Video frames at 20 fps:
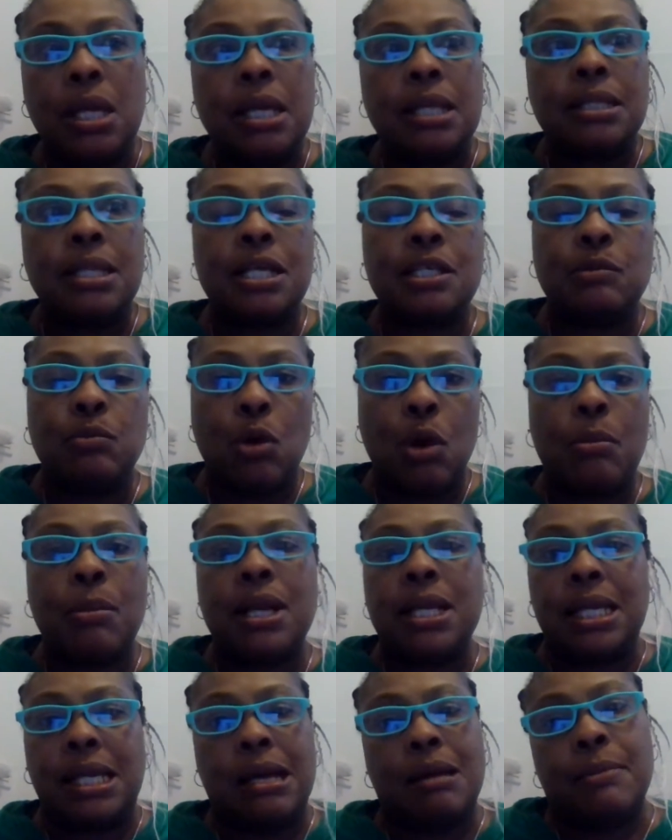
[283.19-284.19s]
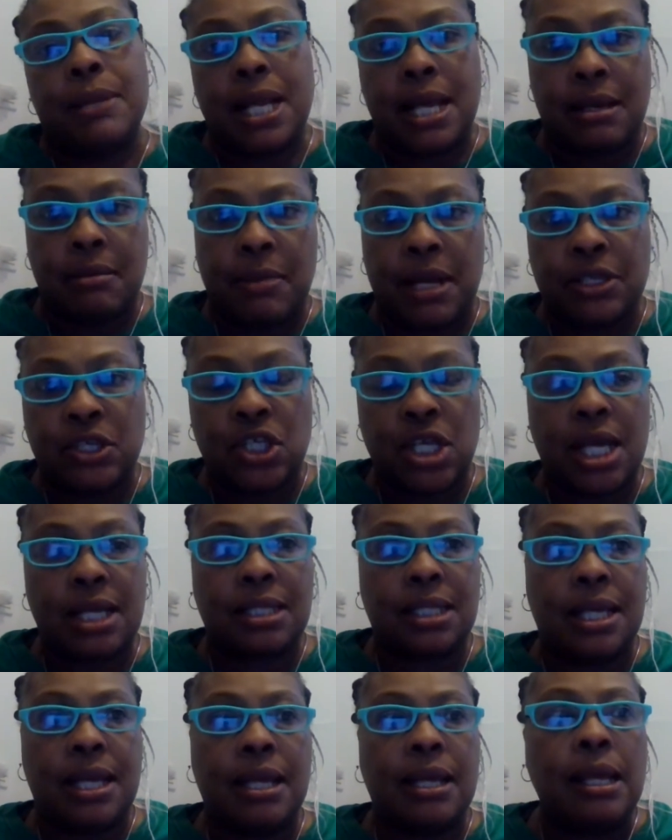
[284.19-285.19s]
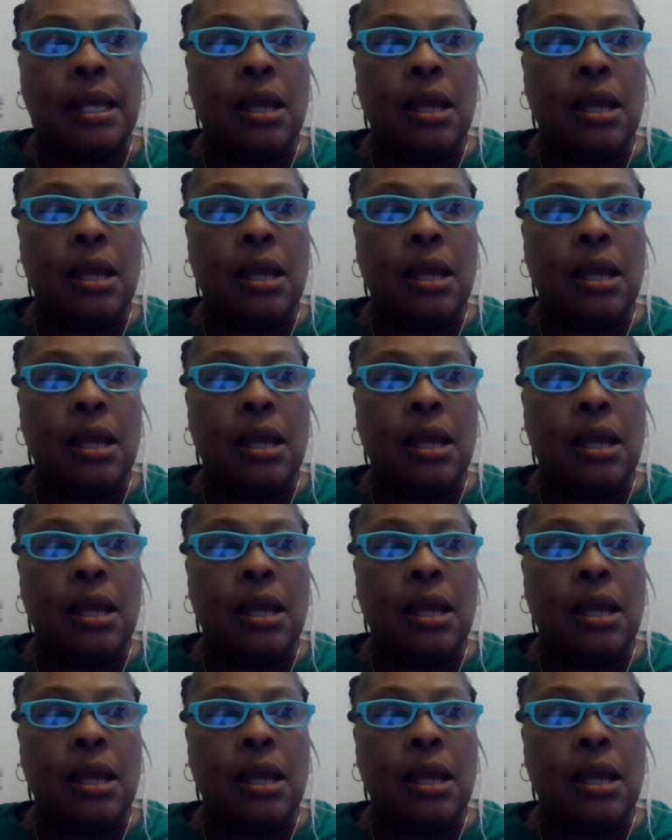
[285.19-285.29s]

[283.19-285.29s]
that's more money coming out of my check that